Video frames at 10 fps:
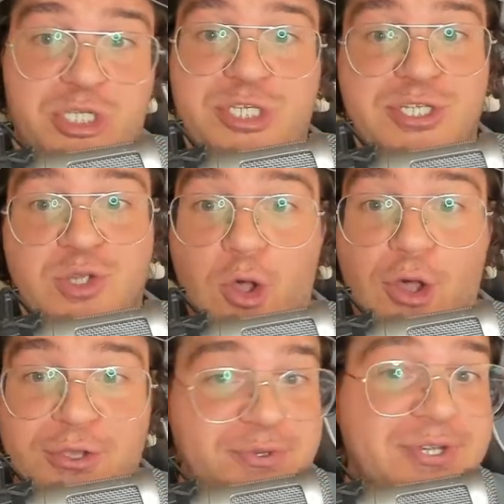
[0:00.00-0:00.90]
is
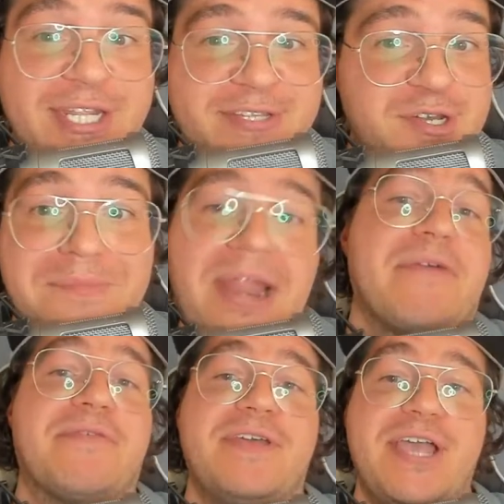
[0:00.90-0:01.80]
all you need is your
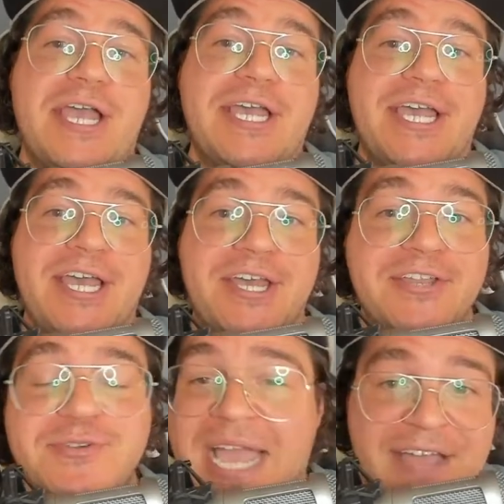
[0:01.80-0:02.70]
breath, and
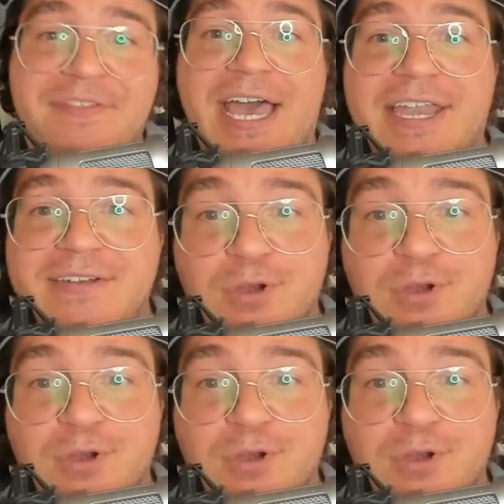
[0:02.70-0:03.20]
you have that.